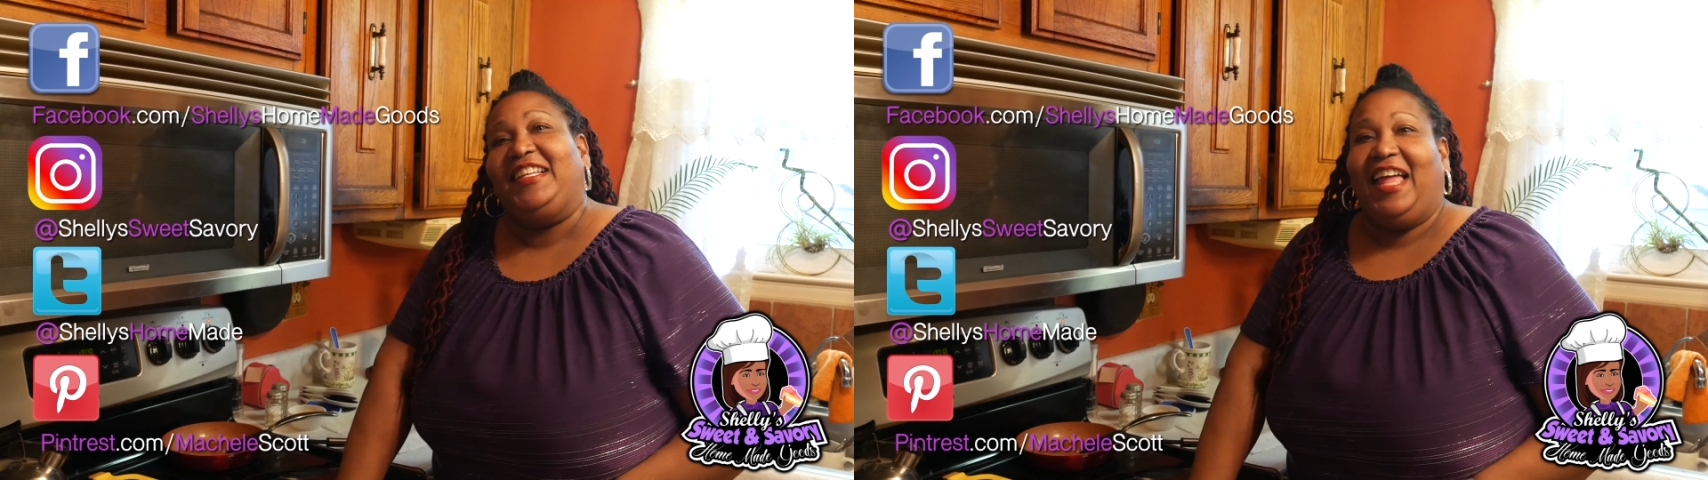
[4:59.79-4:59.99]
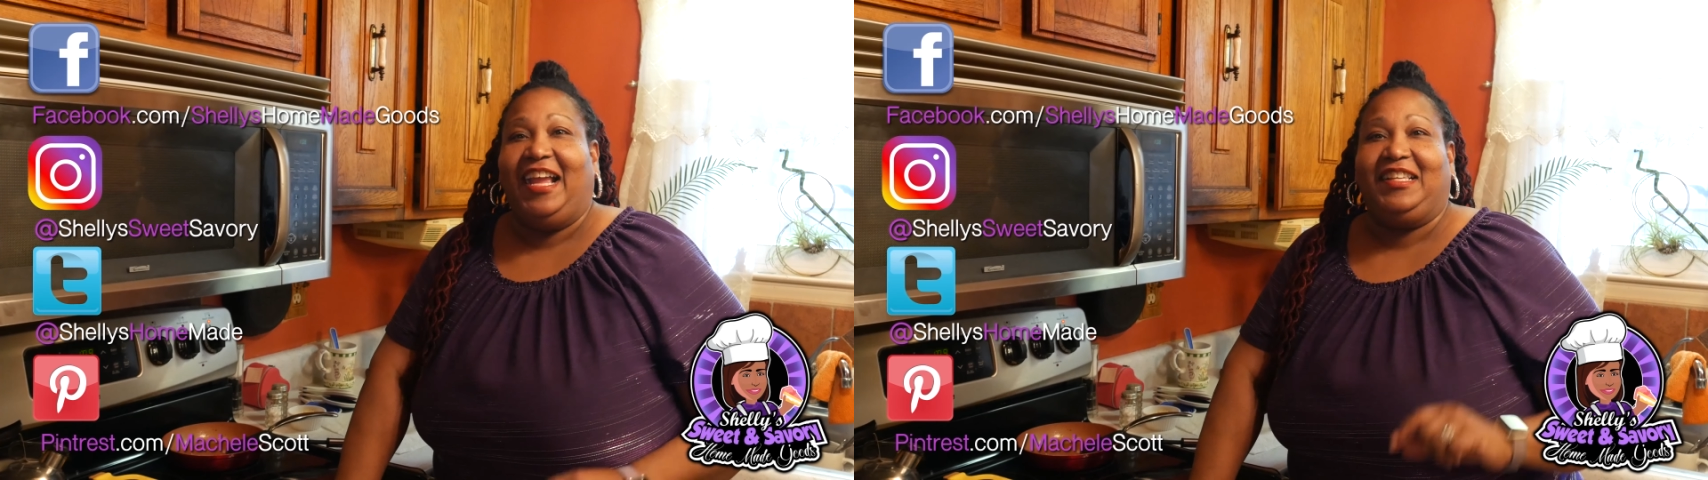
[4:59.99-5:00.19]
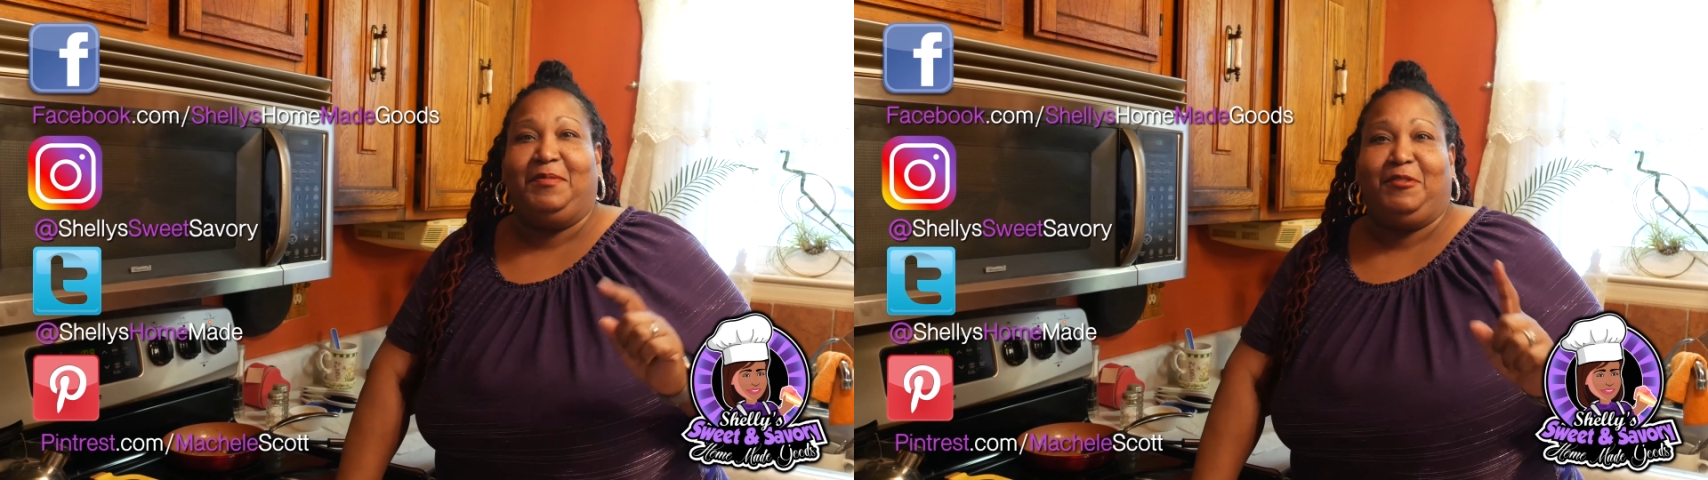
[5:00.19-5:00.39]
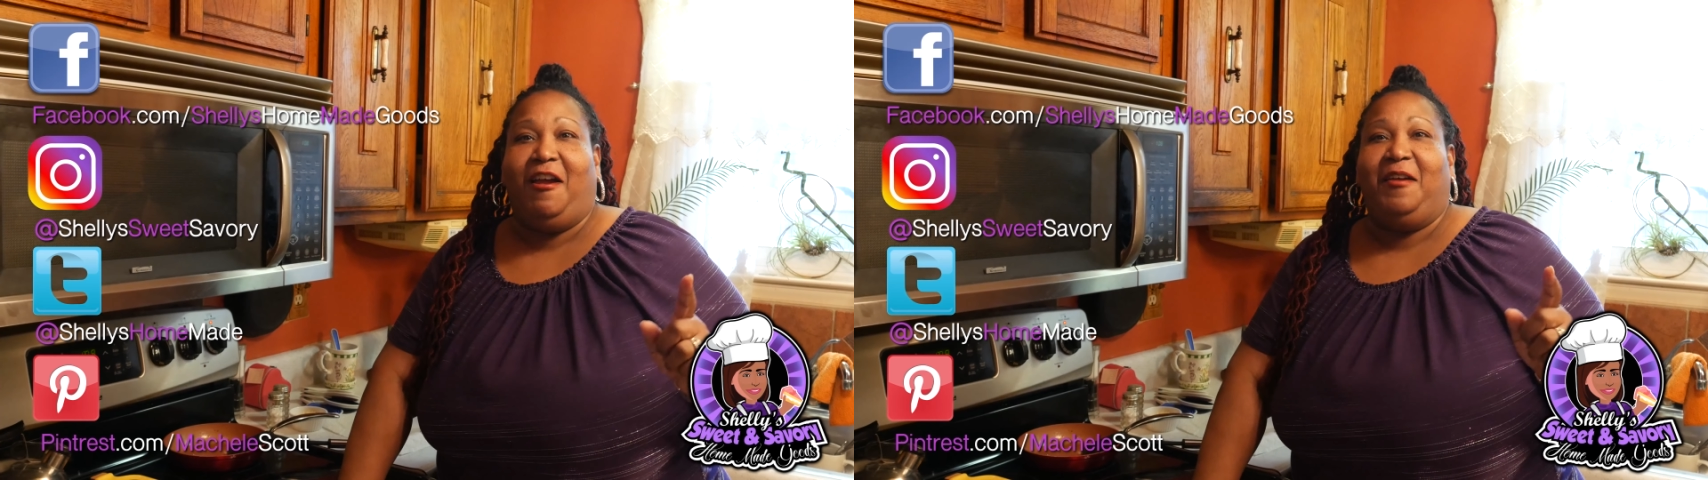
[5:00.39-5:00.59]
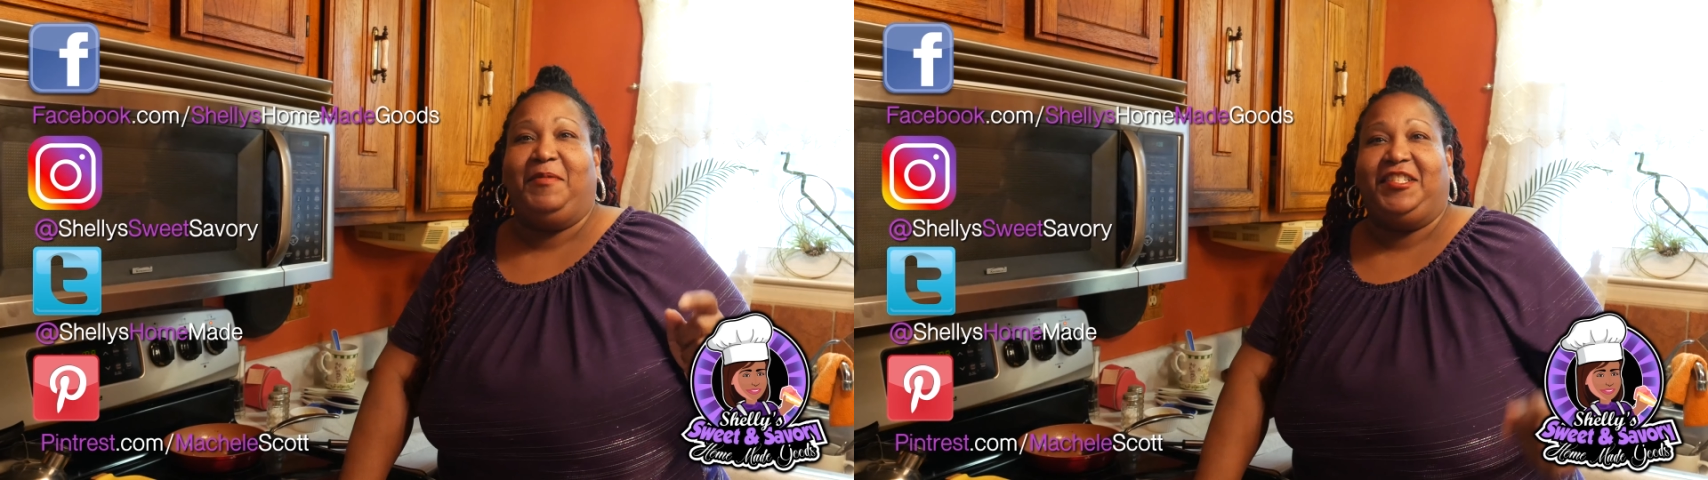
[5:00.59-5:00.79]
Like,
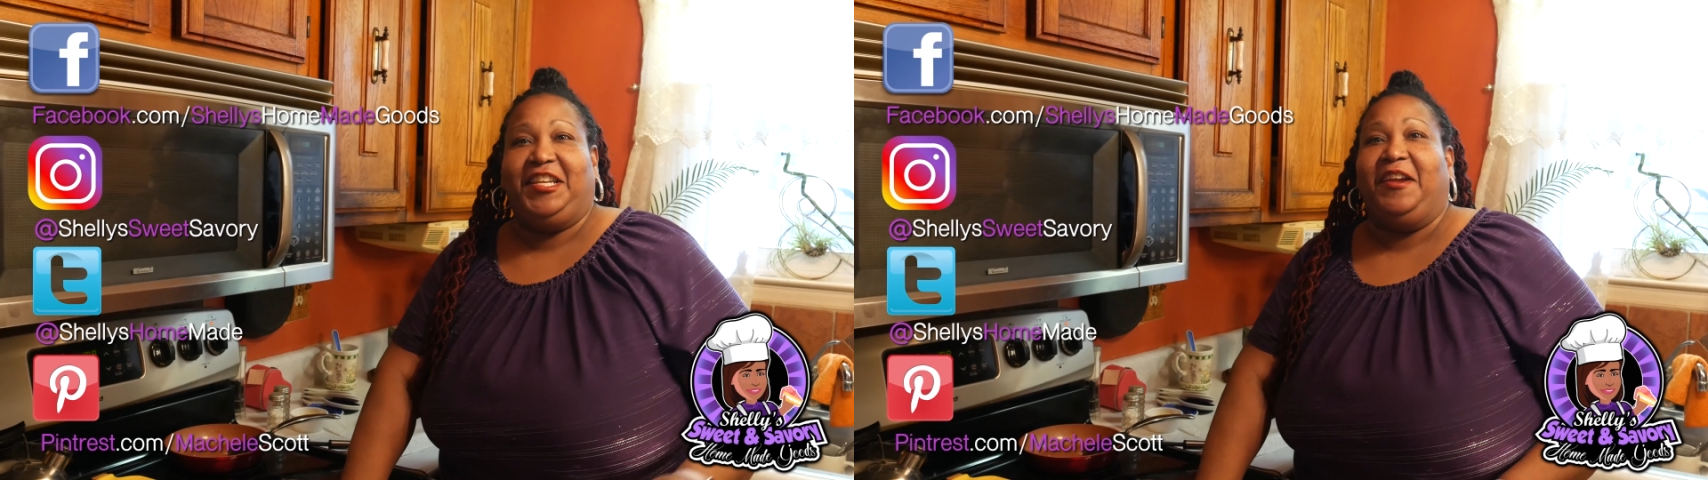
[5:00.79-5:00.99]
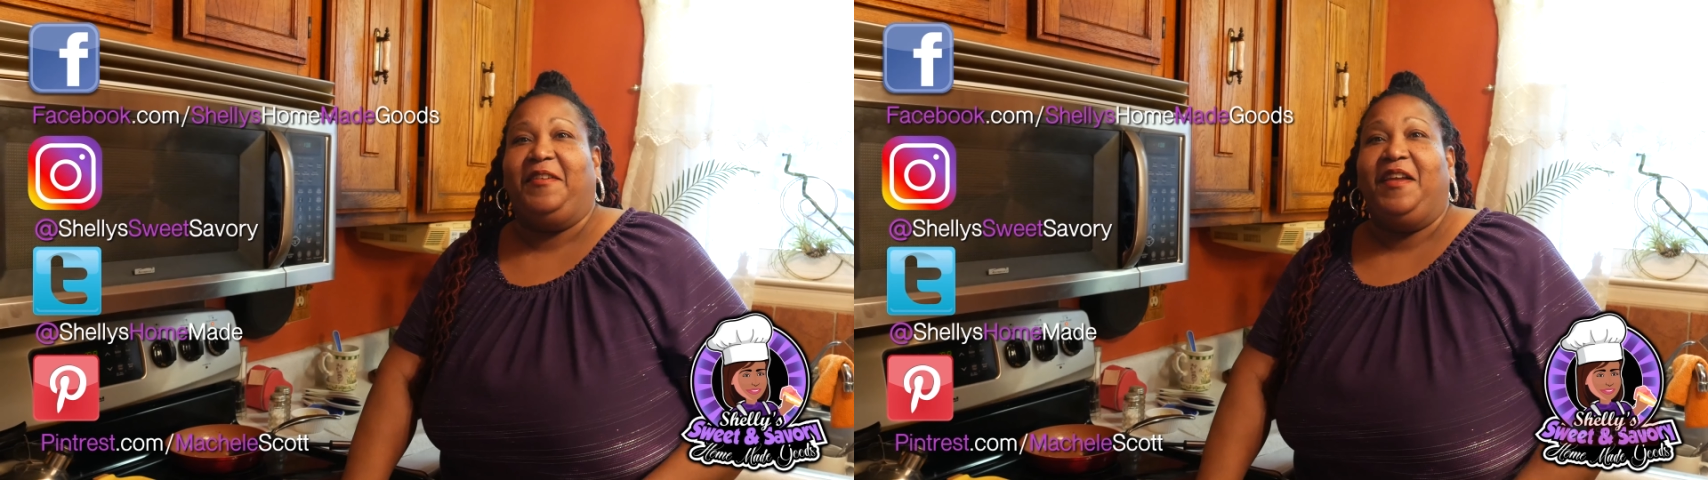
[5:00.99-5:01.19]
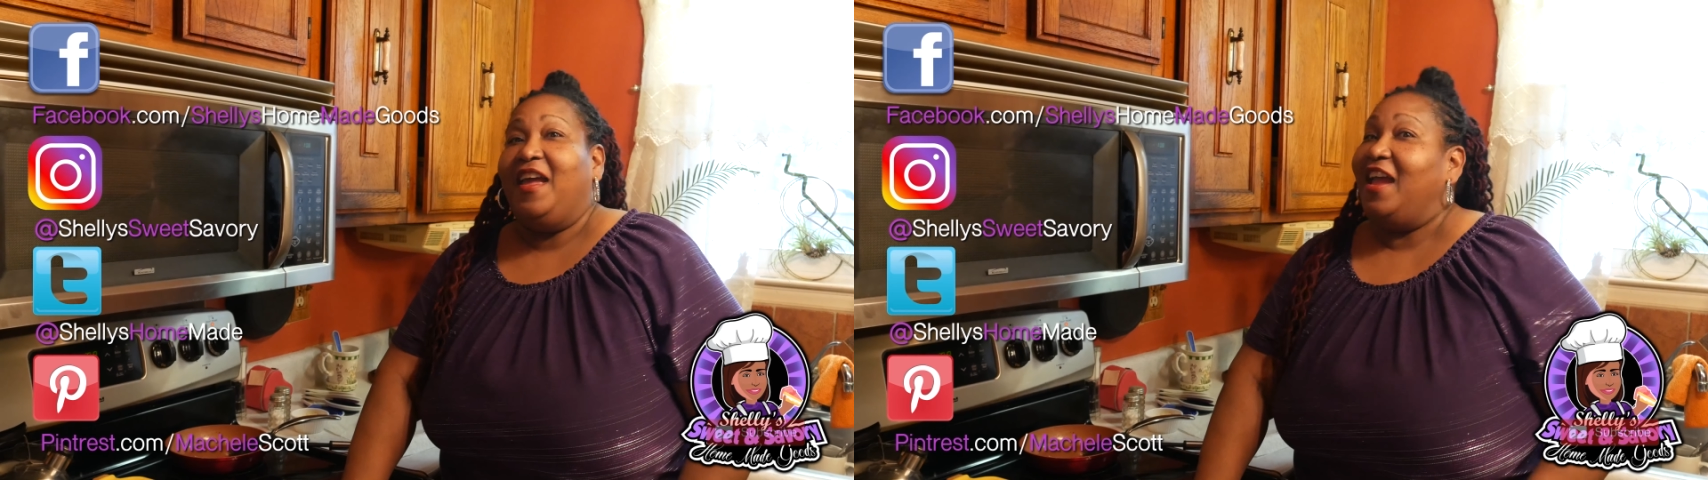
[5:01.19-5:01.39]
subscribe, and share.